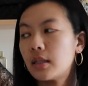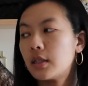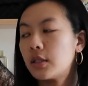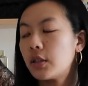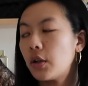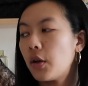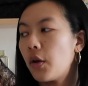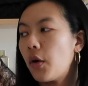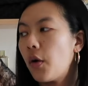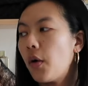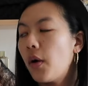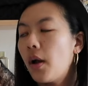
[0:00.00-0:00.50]

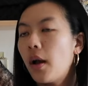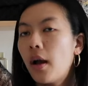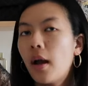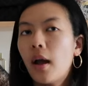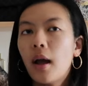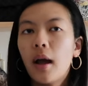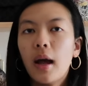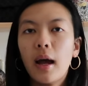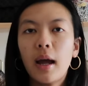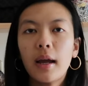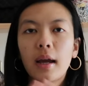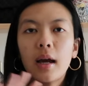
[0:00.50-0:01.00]
So
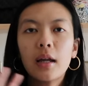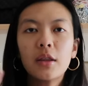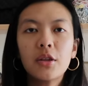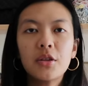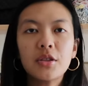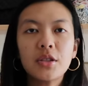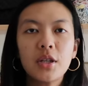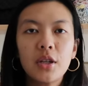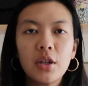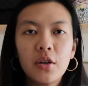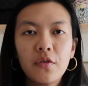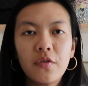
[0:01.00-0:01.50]
I got
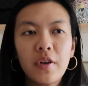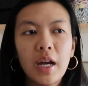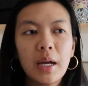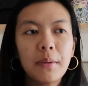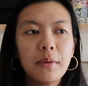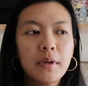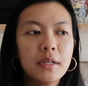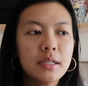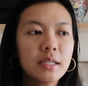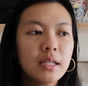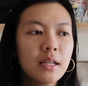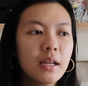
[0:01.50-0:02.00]
those other
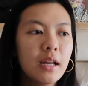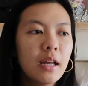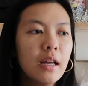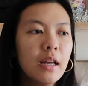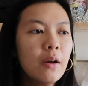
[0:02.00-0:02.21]
fibers,